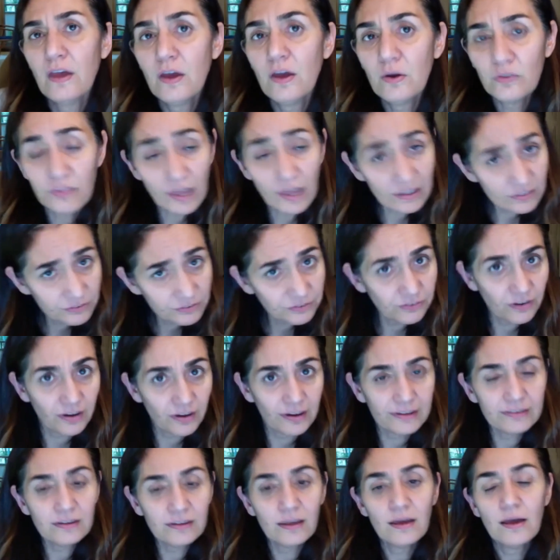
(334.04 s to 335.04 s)
That's
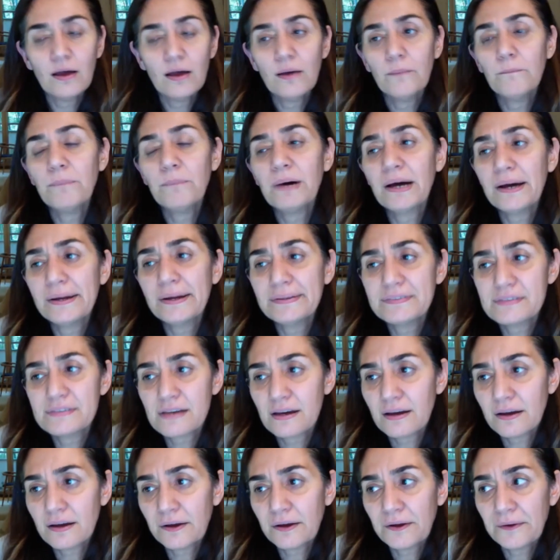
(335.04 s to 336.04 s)
fine. But
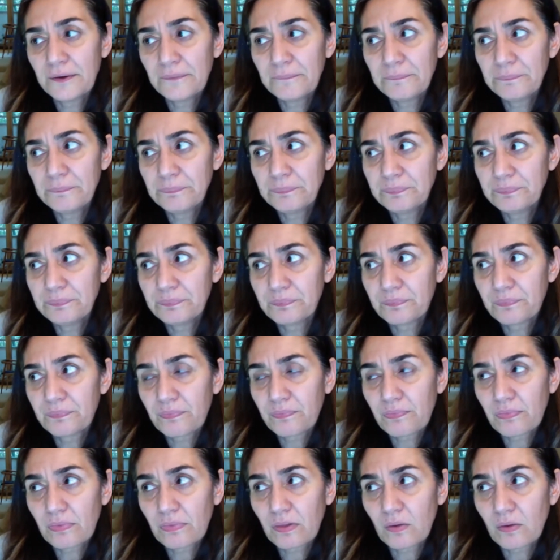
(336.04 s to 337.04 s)

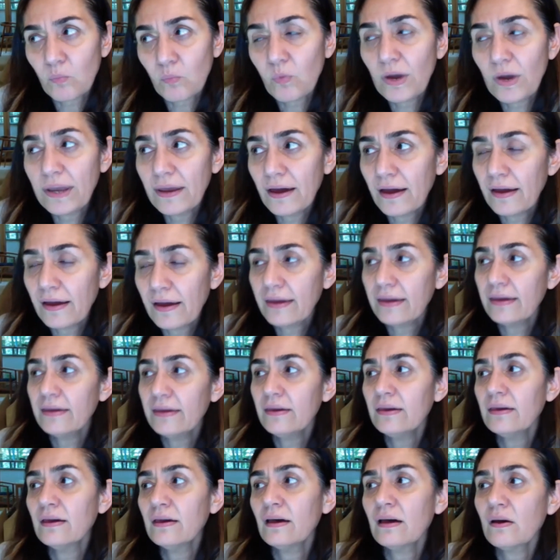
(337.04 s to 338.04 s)
when
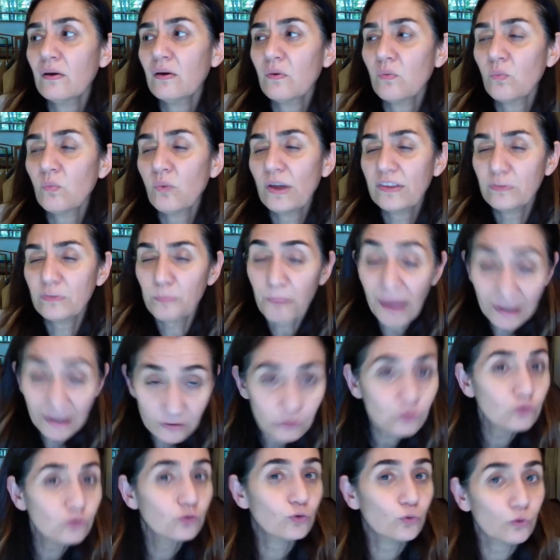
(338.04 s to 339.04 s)
I went back
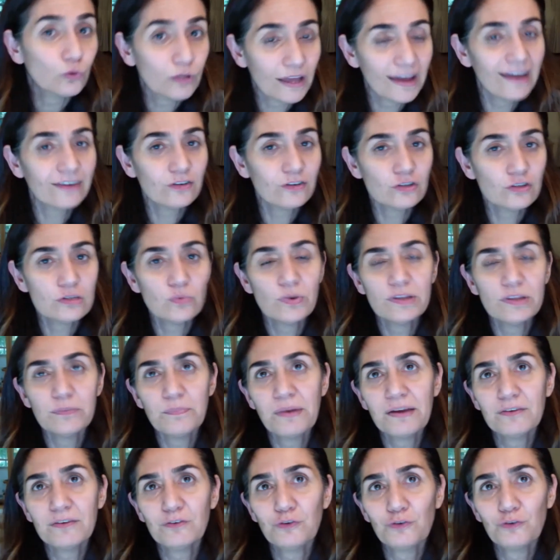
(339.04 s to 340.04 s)
to school, I actually went
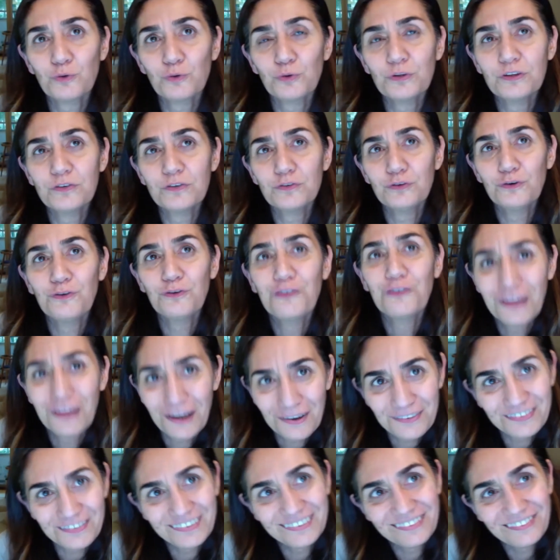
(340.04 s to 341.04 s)
back to school in
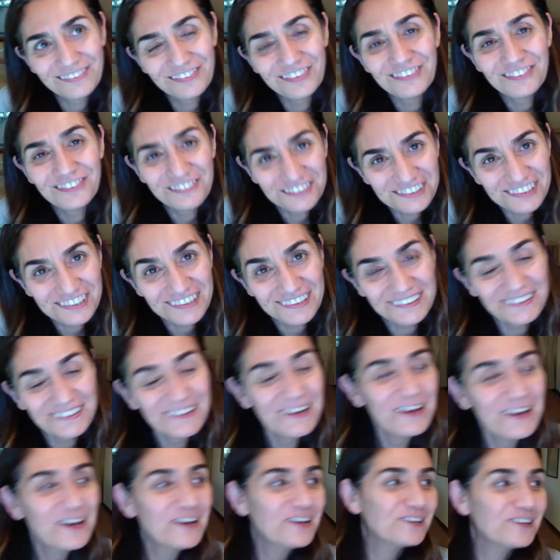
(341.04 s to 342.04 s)
2015
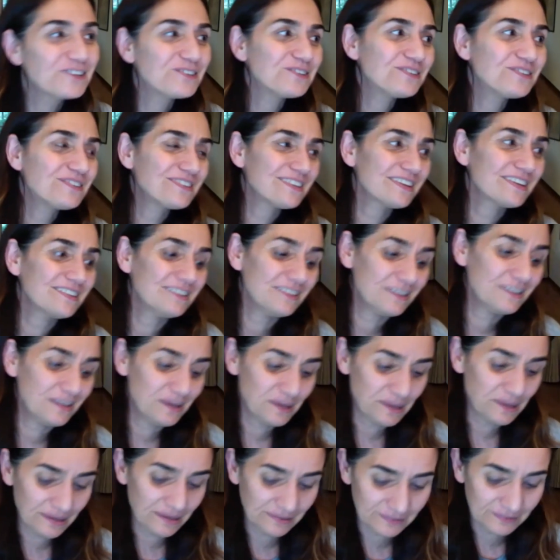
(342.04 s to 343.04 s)
to
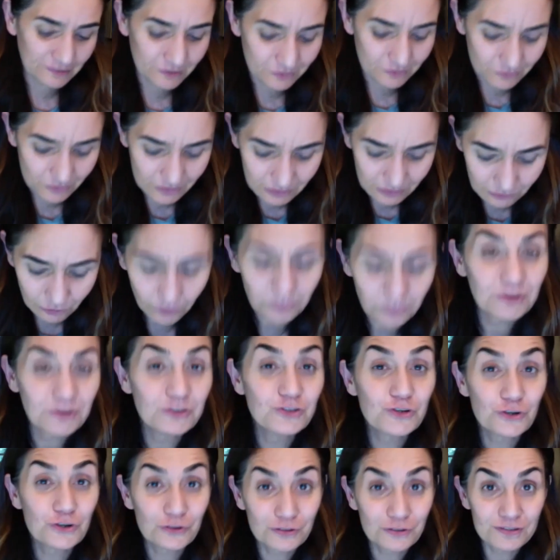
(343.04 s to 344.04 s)
study at Columbia
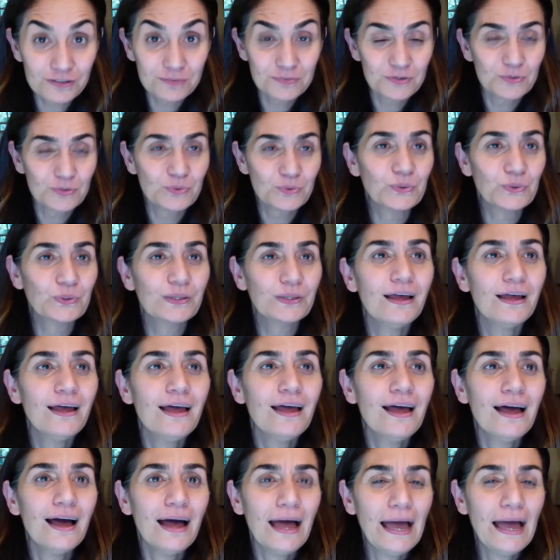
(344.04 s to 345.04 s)
Journalism School,
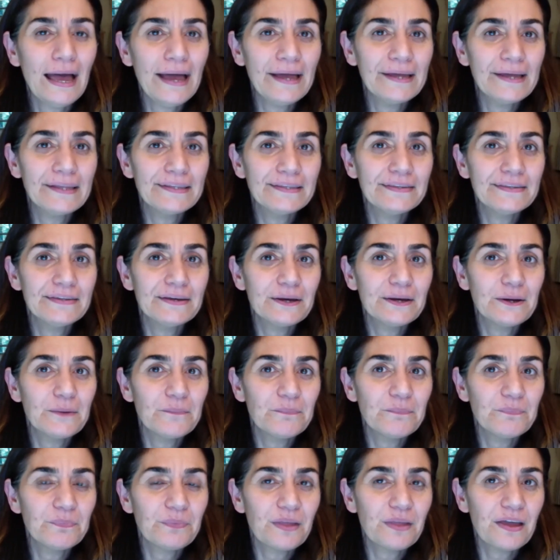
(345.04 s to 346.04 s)
and
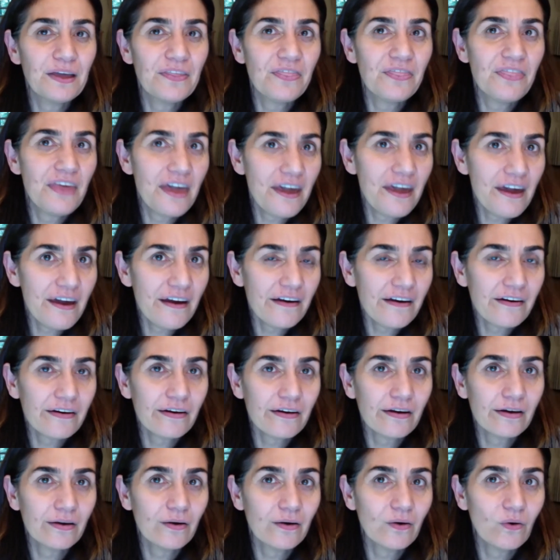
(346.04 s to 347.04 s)
there,
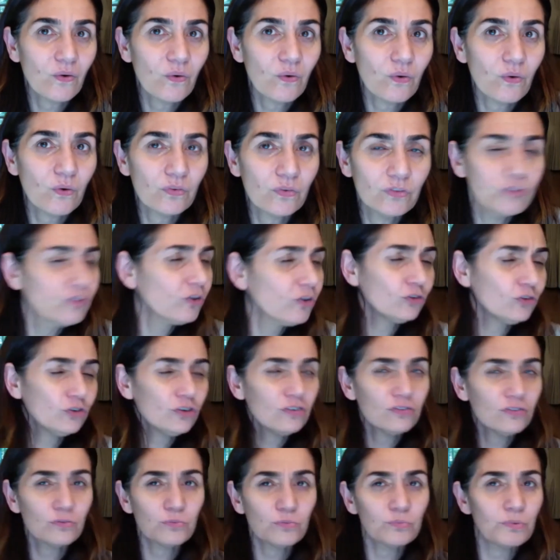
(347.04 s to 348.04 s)
not
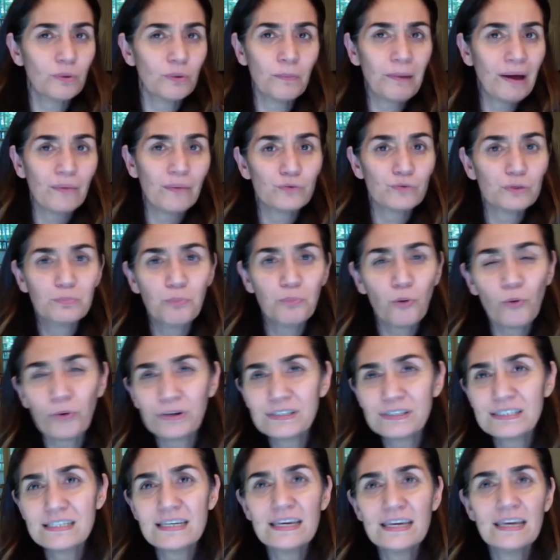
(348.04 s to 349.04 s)
just about
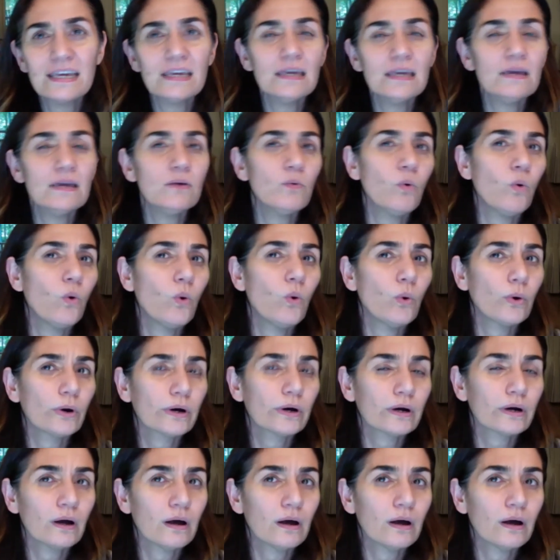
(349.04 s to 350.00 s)
reporting or